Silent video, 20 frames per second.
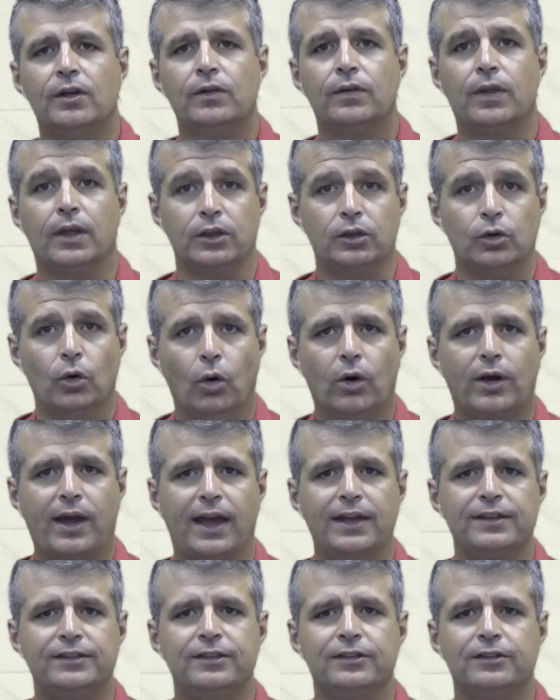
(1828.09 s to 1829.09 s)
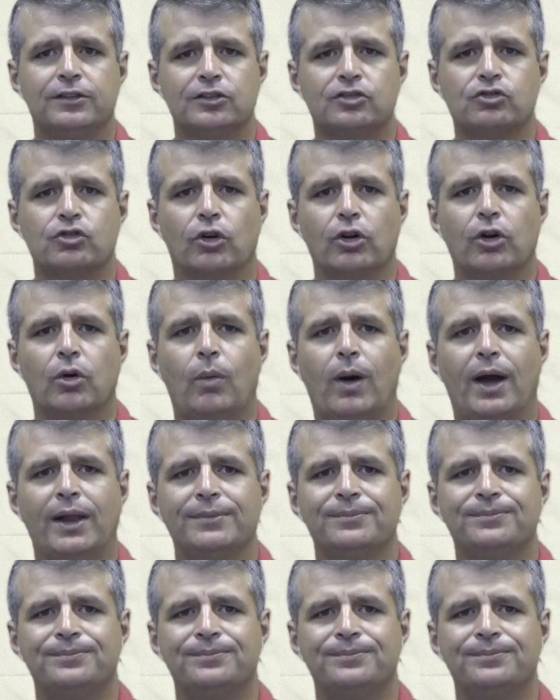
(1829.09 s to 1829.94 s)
that your case is the stronger one.